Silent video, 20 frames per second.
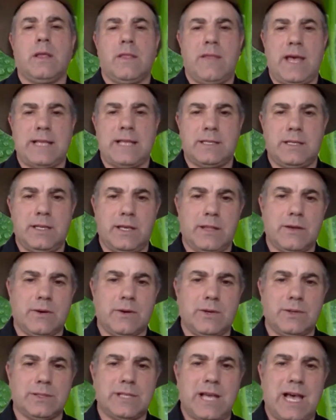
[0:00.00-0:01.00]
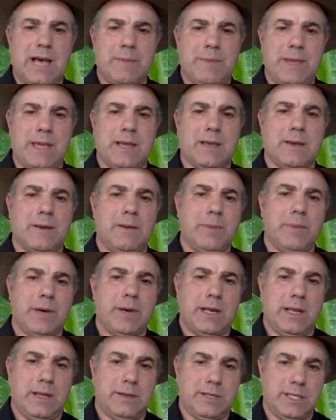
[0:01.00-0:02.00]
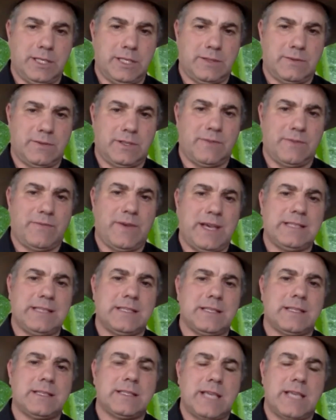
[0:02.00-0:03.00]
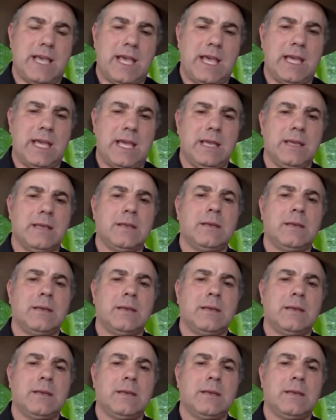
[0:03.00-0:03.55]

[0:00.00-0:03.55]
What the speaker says: That's another whole topic, but just suffice it to say,